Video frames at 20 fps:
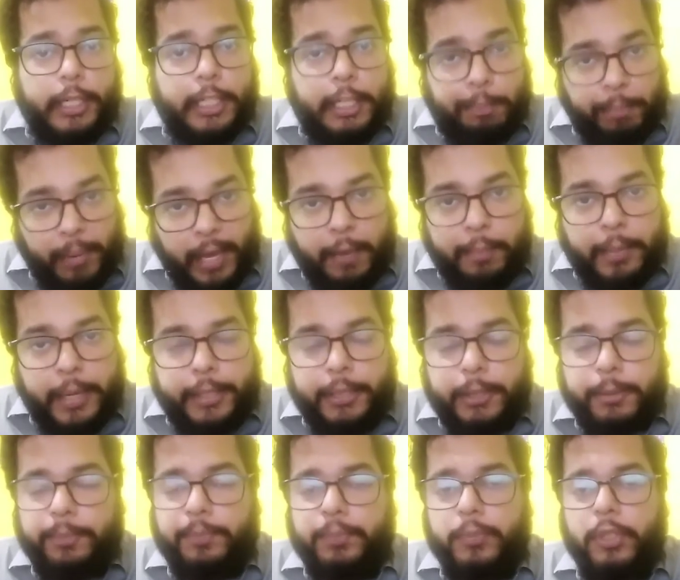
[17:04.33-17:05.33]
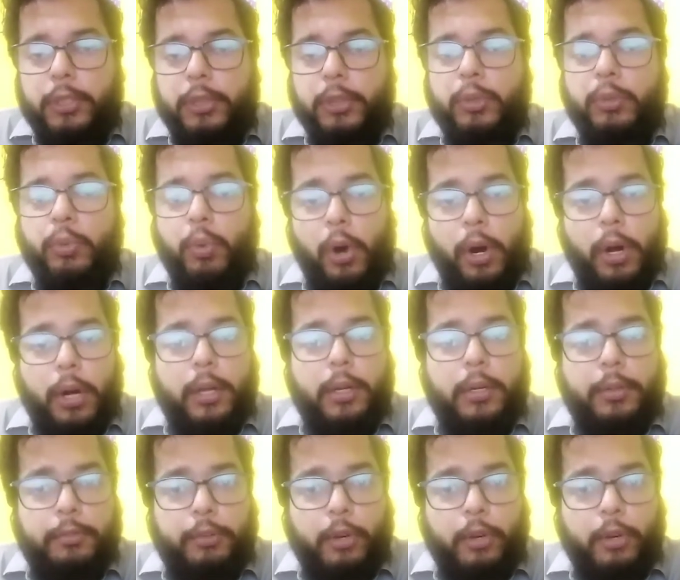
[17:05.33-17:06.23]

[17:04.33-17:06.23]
any payment, to work